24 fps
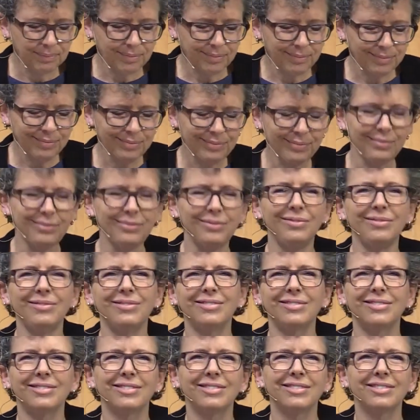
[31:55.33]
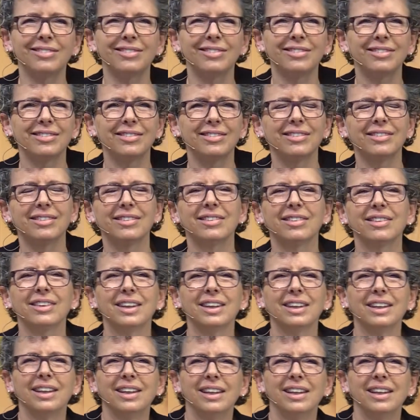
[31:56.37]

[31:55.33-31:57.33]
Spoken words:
(no one is talking)